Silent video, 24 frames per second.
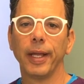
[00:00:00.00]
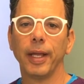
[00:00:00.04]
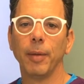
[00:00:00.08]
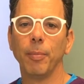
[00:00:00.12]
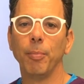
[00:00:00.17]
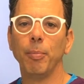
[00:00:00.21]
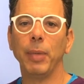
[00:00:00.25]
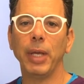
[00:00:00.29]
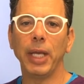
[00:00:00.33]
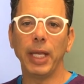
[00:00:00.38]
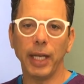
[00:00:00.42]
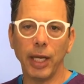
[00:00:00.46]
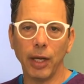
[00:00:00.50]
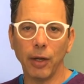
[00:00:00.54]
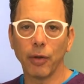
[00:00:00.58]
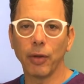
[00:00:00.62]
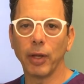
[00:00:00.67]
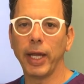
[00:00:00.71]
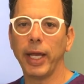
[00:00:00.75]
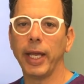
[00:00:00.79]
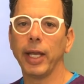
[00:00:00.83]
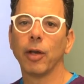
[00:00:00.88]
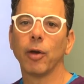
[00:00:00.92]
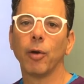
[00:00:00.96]
medial
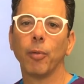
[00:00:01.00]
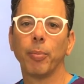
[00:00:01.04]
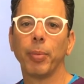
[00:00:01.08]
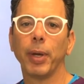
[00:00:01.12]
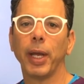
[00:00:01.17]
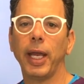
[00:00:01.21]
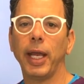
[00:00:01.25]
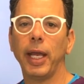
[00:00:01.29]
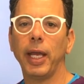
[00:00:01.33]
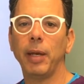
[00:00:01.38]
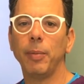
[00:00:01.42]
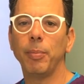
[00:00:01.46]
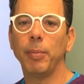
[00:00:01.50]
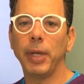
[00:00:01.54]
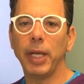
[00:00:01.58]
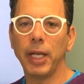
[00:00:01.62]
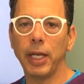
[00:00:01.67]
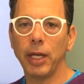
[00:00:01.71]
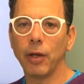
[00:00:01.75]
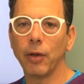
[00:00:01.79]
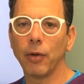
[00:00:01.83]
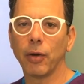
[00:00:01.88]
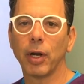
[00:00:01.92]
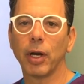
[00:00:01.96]
ankle pain,
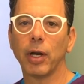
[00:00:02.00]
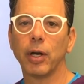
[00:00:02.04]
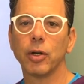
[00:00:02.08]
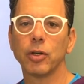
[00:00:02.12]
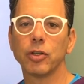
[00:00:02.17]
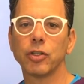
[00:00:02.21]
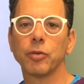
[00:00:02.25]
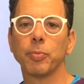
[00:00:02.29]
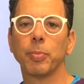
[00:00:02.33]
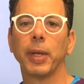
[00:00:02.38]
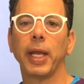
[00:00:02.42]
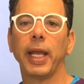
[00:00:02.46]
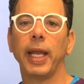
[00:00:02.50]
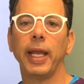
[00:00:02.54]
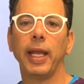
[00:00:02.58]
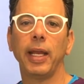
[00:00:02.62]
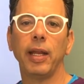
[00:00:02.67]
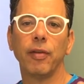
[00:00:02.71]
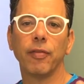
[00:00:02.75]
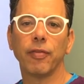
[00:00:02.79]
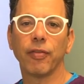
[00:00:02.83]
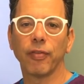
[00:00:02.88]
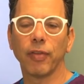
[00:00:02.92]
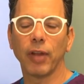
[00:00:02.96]
medial arch
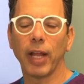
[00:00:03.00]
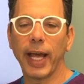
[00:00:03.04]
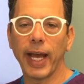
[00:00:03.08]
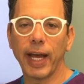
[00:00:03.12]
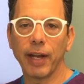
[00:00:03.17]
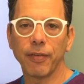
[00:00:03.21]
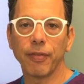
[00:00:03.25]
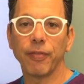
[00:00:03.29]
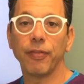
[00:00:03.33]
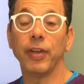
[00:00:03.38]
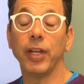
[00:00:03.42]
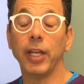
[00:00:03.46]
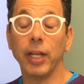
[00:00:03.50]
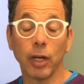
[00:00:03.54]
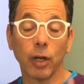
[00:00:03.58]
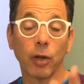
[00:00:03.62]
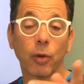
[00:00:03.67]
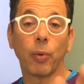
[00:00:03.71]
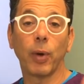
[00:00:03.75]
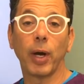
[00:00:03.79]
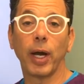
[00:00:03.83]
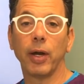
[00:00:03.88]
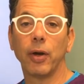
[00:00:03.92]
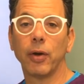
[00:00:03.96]
pain, flat feet,
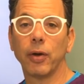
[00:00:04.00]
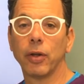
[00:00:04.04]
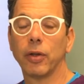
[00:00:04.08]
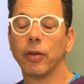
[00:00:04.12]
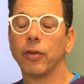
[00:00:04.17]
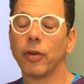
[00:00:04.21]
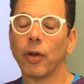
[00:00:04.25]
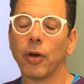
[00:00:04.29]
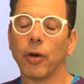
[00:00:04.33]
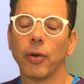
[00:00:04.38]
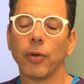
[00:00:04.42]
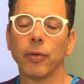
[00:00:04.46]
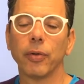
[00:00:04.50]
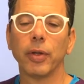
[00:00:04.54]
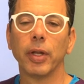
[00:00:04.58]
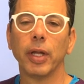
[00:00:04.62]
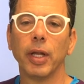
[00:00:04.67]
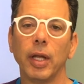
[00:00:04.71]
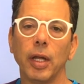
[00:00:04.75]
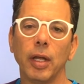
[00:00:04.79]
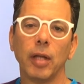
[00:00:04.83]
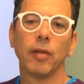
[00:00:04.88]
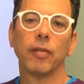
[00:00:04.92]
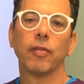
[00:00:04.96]
acquired adult
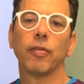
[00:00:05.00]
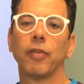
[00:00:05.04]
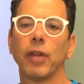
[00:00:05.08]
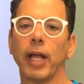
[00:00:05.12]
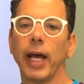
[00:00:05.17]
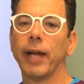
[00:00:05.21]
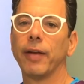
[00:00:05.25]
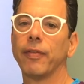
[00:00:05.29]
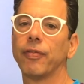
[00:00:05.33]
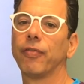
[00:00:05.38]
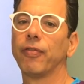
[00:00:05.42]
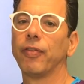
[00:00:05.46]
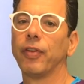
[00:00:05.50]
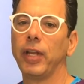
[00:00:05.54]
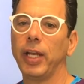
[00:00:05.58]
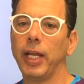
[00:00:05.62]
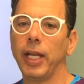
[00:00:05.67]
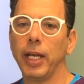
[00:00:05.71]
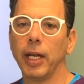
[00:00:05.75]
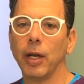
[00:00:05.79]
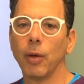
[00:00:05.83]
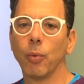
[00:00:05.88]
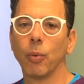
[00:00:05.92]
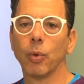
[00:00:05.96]
flat
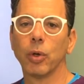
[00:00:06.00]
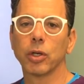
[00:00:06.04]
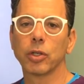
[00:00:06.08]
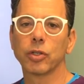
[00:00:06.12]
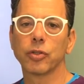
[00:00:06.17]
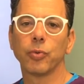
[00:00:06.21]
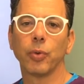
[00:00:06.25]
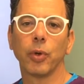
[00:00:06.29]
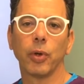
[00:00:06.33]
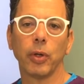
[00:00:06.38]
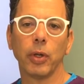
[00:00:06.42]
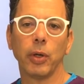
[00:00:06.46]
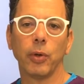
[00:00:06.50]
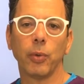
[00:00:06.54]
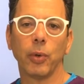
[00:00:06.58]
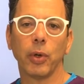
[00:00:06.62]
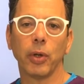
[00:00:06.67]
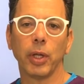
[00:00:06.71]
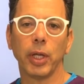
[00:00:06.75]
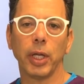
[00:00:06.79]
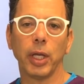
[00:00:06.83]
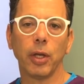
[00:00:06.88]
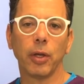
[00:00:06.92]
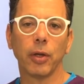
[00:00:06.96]
feet, it works really,
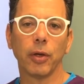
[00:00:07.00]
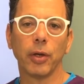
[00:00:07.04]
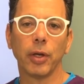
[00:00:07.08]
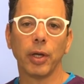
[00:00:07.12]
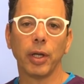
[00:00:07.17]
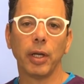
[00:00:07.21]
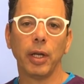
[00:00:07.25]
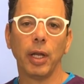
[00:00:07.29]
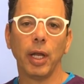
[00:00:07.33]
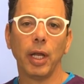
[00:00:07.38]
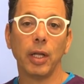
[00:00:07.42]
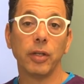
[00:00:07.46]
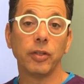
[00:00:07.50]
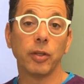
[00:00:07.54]
really good.